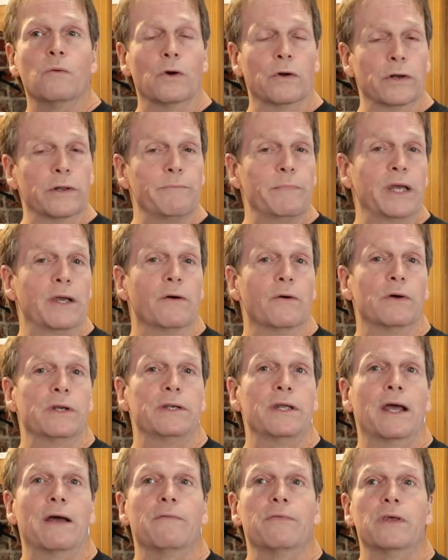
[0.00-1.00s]
We're going to be
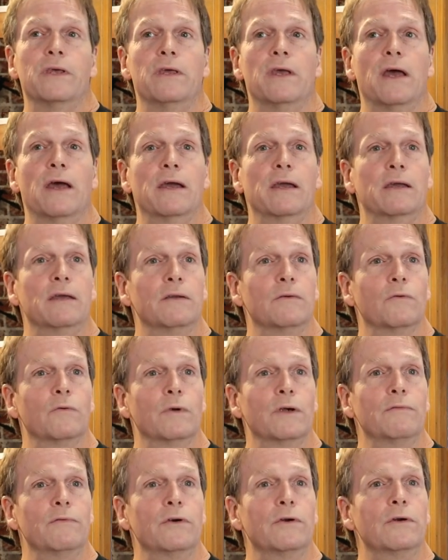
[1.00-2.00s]
going down the
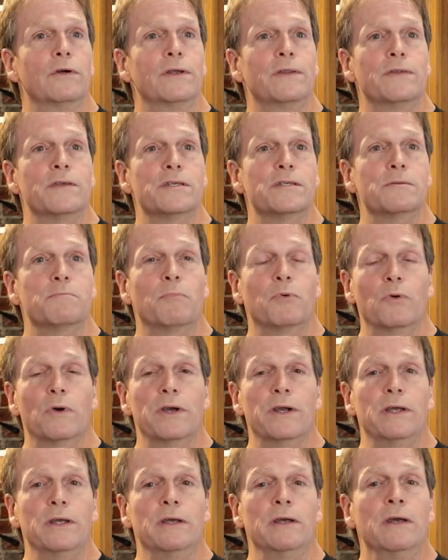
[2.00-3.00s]
Yadkin River in the
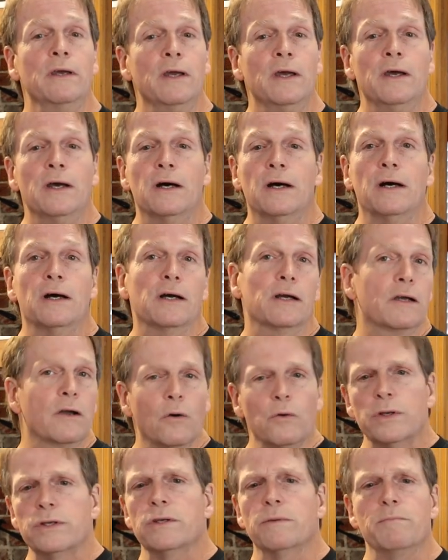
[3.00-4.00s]
spring, uh,
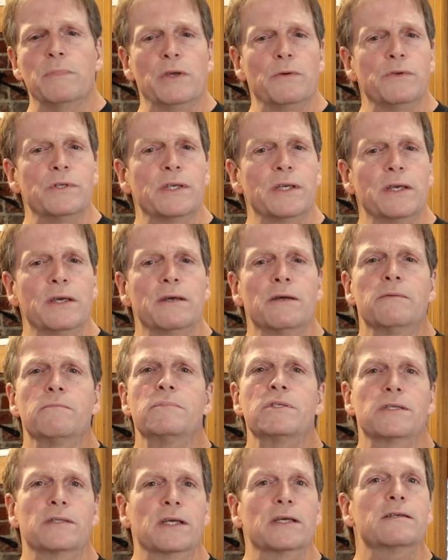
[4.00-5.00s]
going to
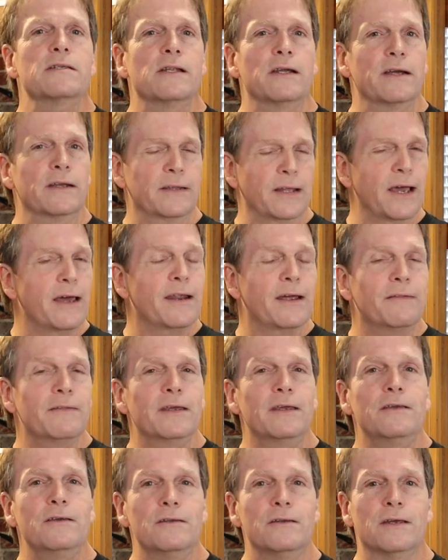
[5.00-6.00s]
museums, things like that. I
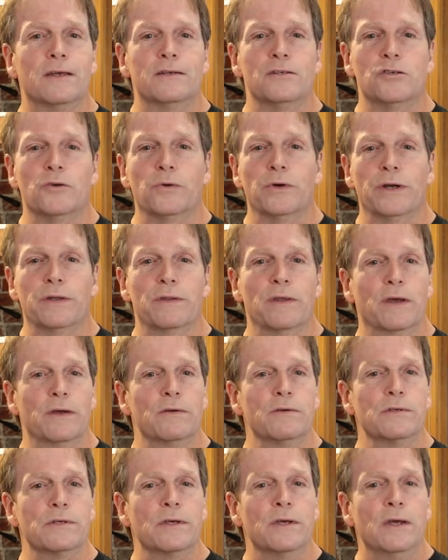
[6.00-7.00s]
think you'd enjoy
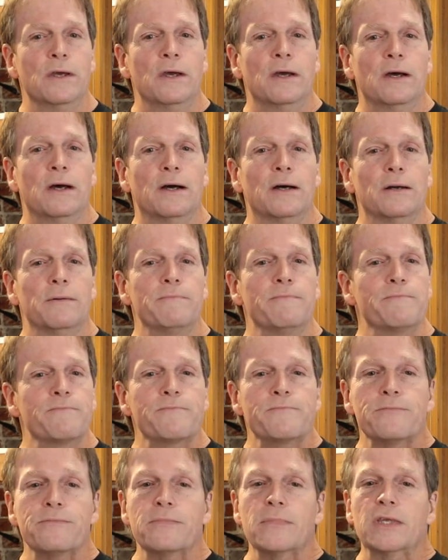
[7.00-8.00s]
those.
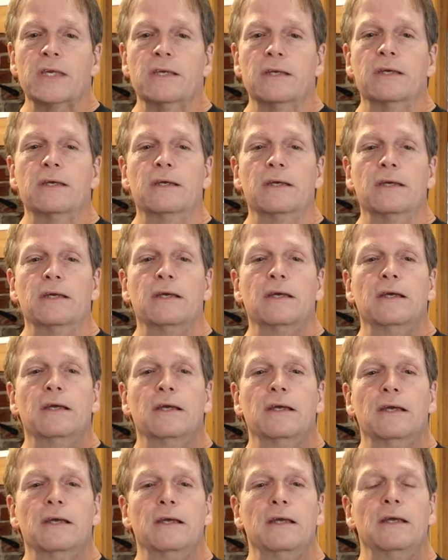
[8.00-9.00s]
Um,
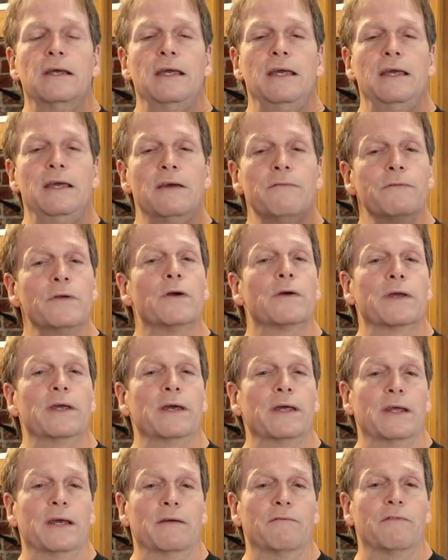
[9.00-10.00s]
if you're
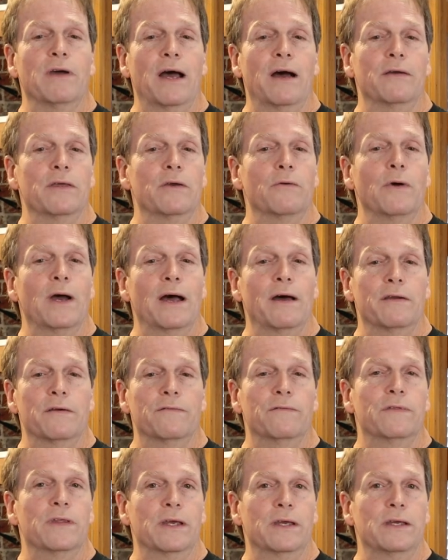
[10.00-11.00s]
getting value out
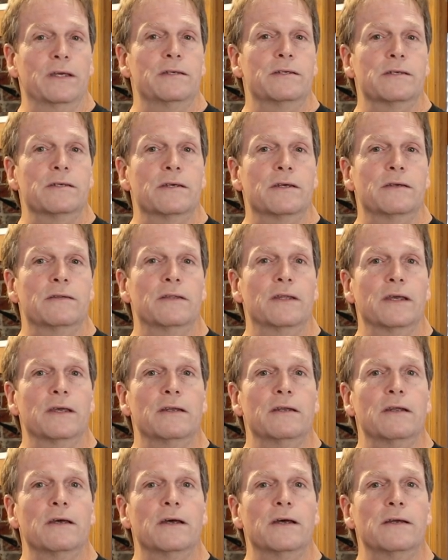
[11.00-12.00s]
of these,
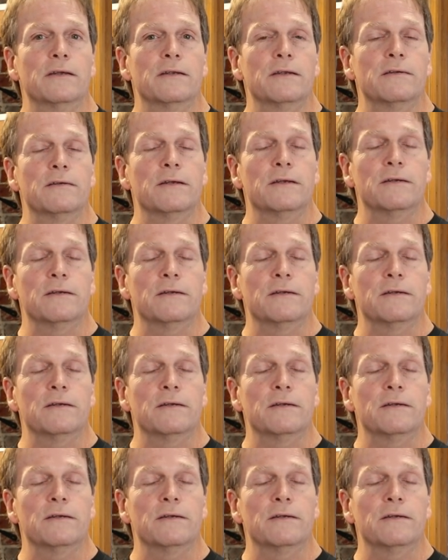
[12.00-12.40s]
then uh,